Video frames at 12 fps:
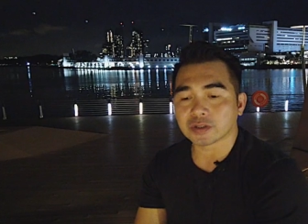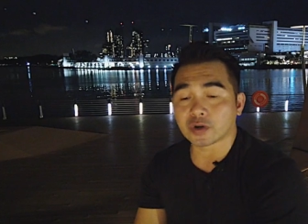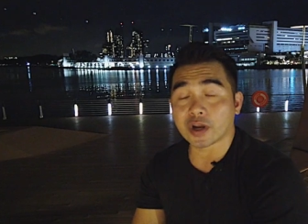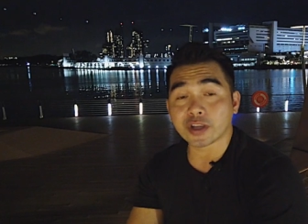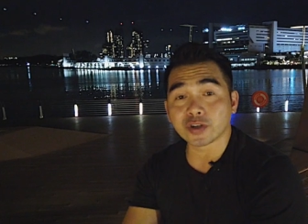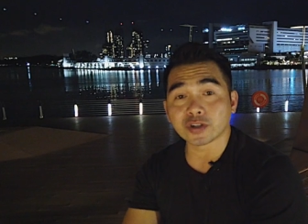
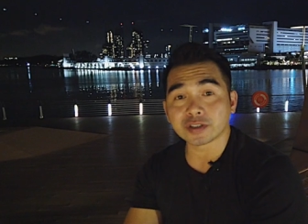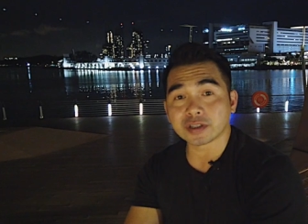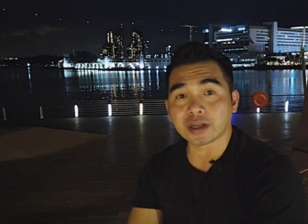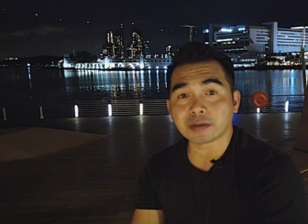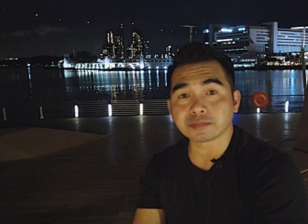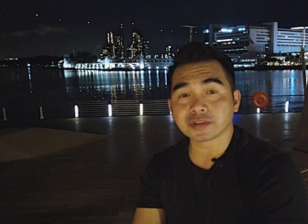So
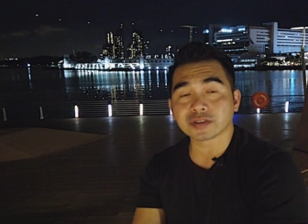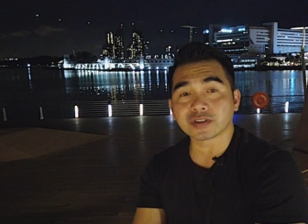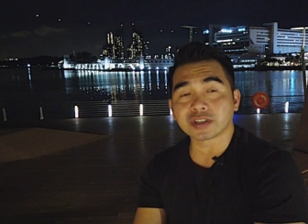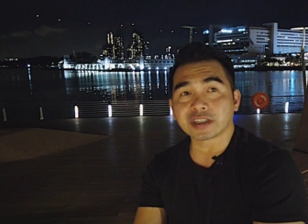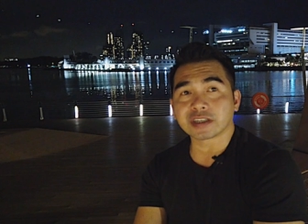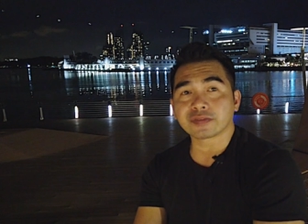ngayon, I'm just
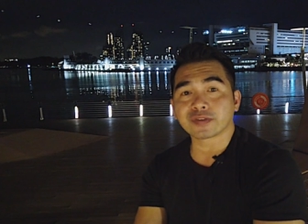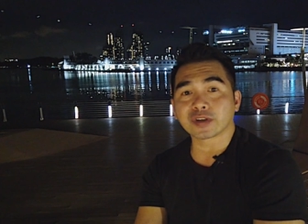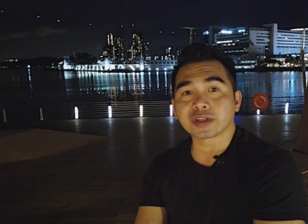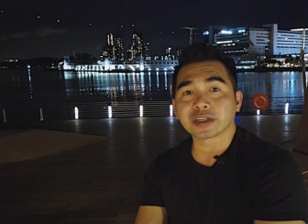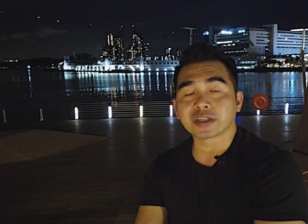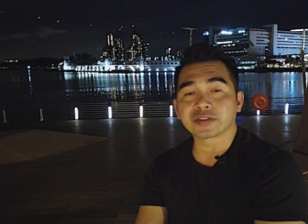gonna give
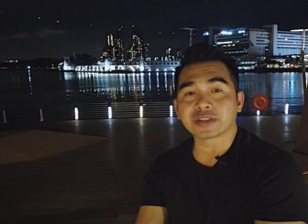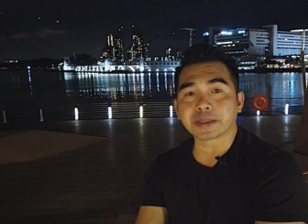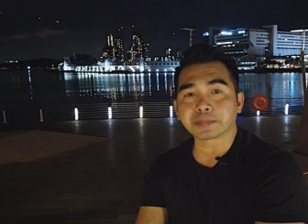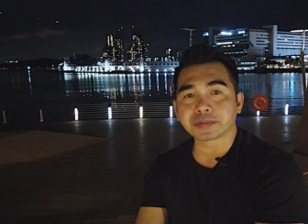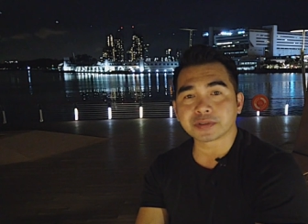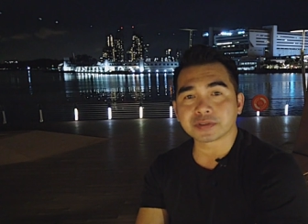you a little
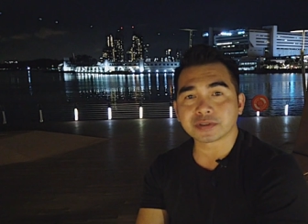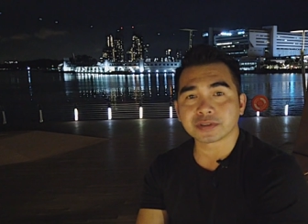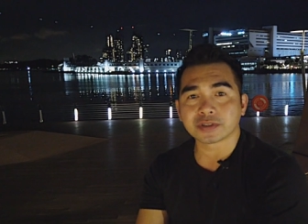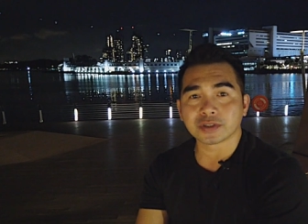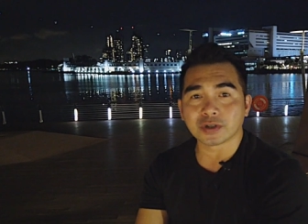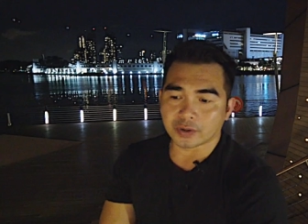
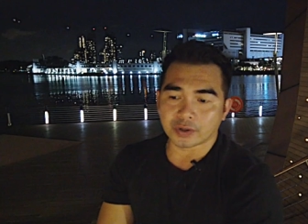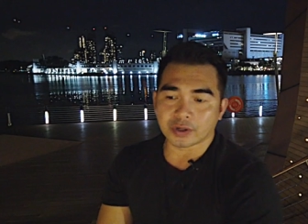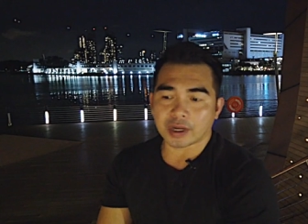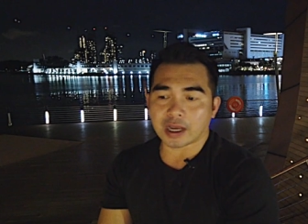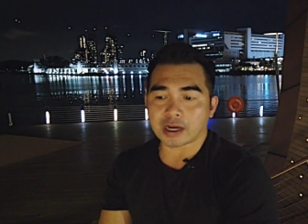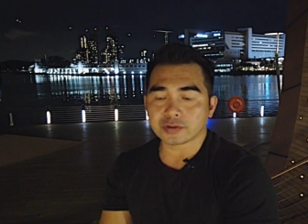tips
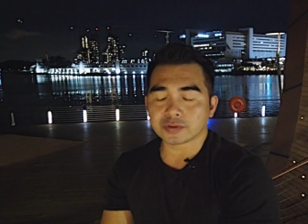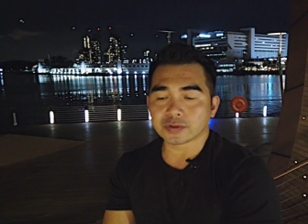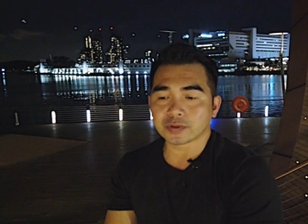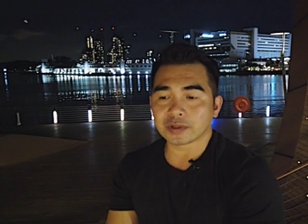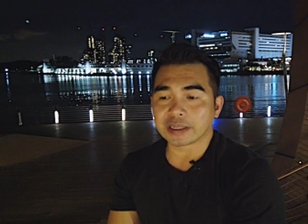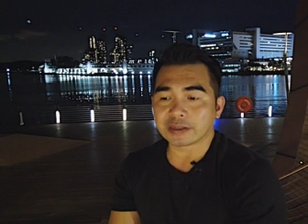on how
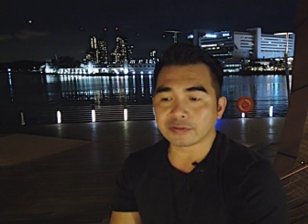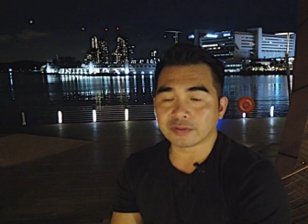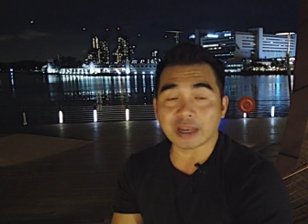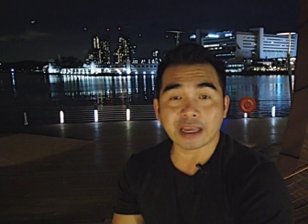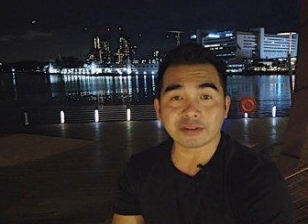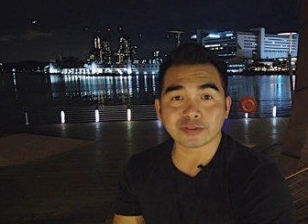to
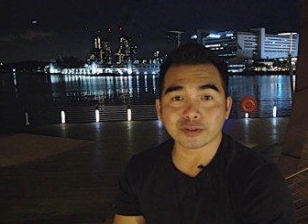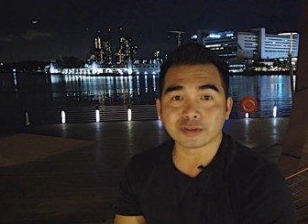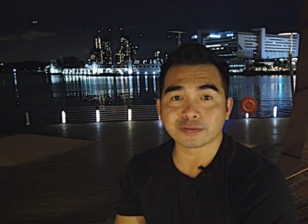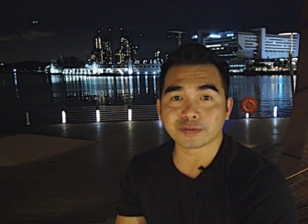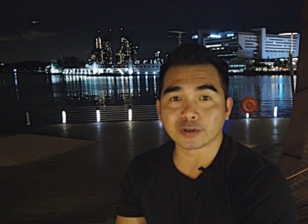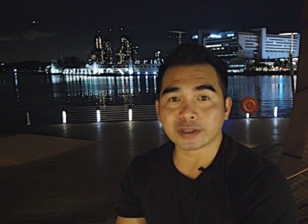live life
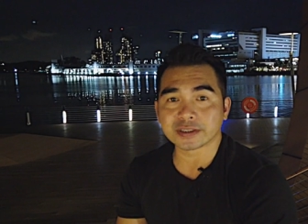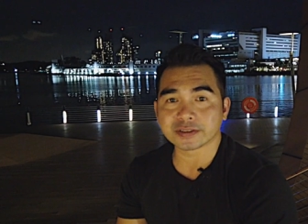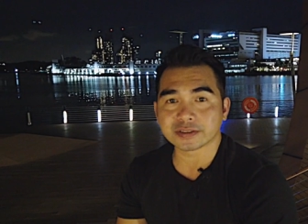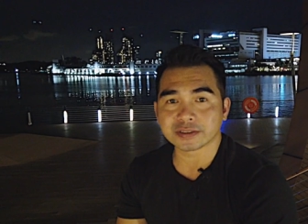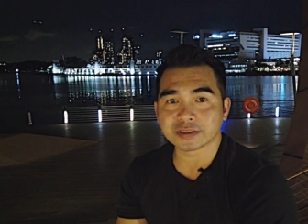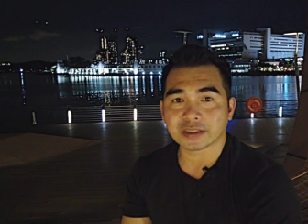to the fullest.